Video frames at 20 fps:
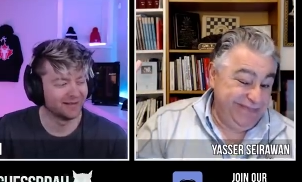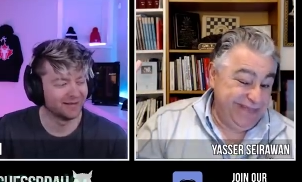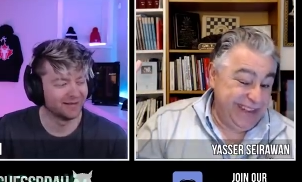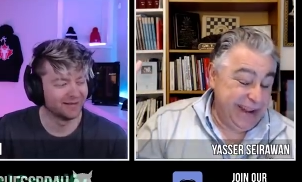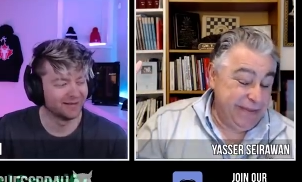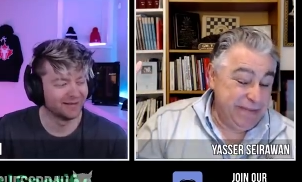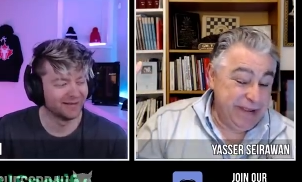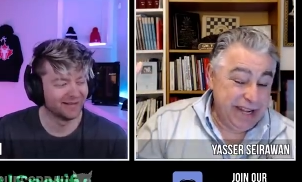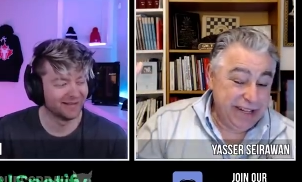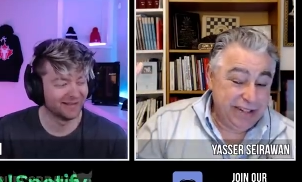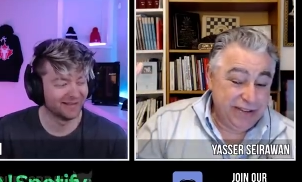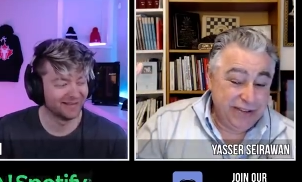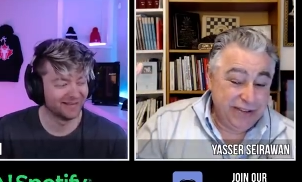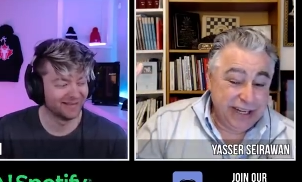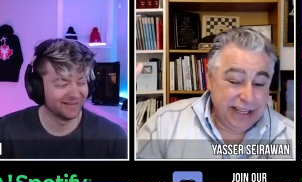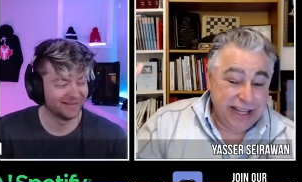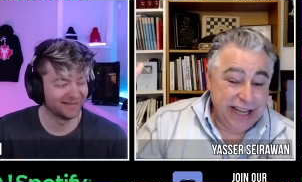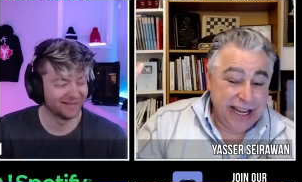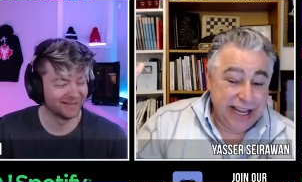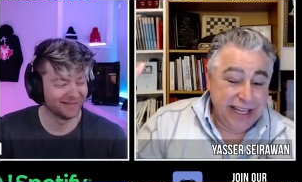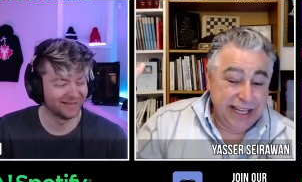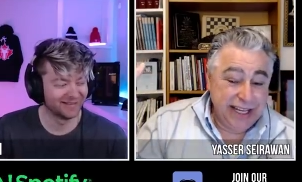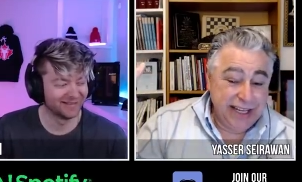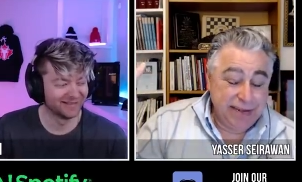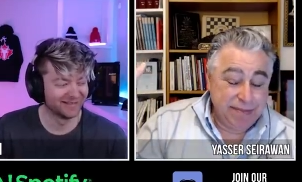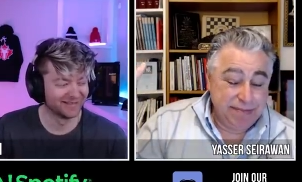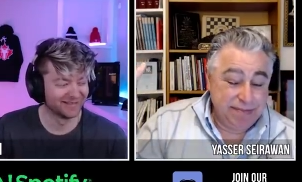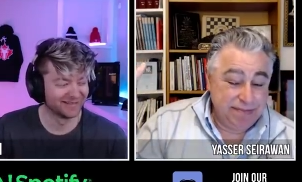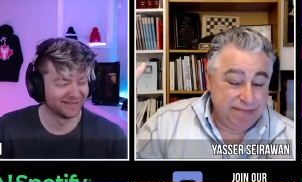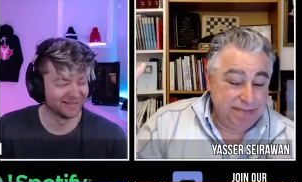Speaker 1: I'm not sure I like
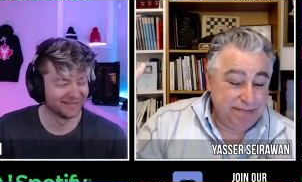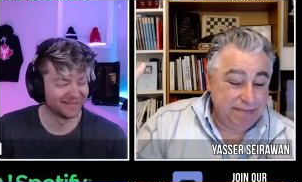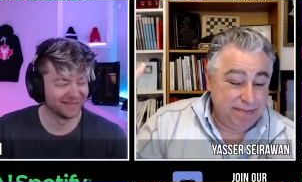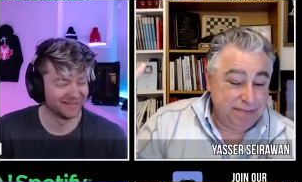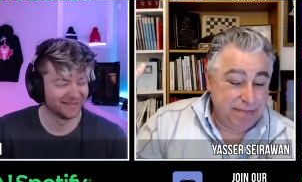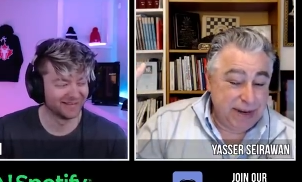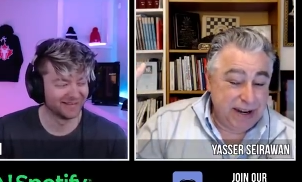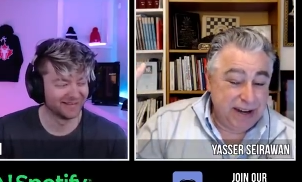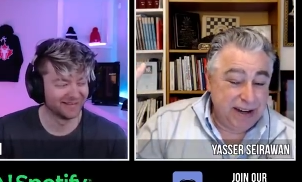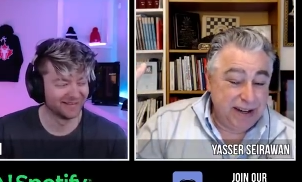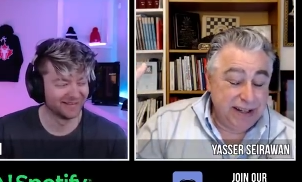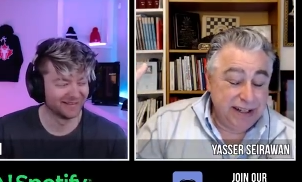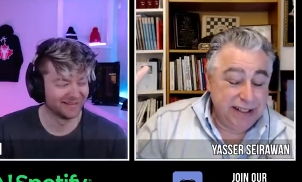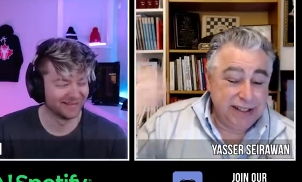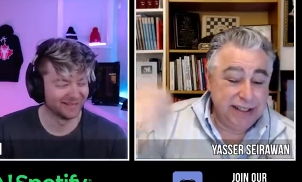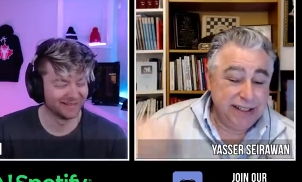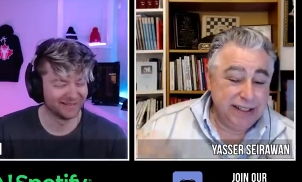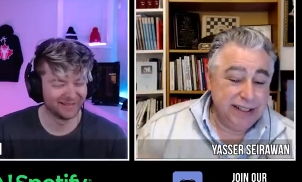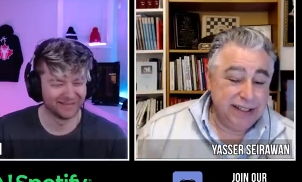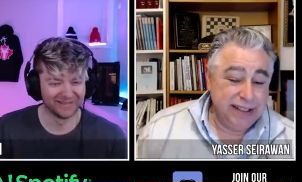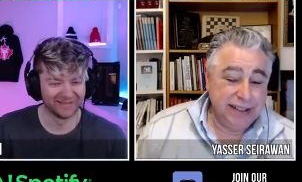it. Pawn.